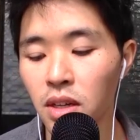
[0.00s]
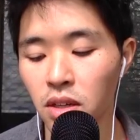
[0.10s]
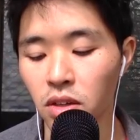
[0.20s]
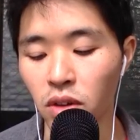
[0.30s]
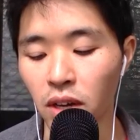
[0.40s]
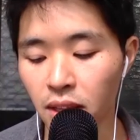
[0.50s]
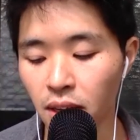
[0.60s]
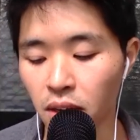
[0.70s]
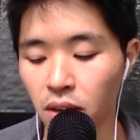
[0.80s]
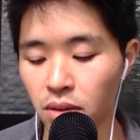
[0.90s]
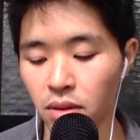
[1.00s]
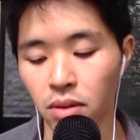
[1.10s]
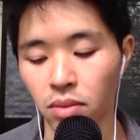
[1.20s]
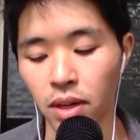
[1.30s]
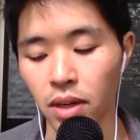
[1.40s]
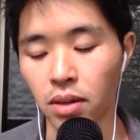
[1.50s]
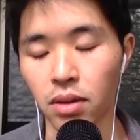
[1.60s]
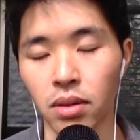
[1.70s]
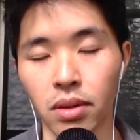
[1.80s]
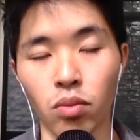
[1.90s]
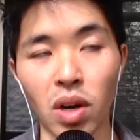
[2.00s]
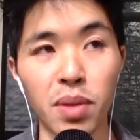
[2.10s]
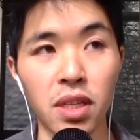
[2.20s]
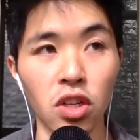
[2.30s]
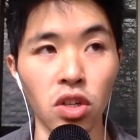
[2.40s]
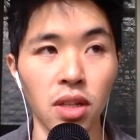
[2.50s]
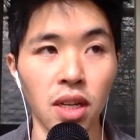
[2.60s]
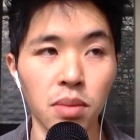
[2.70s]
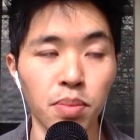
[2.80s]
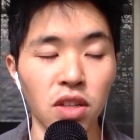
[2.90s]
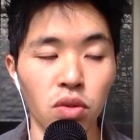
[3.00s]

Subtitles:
you get that great repetition, that spaced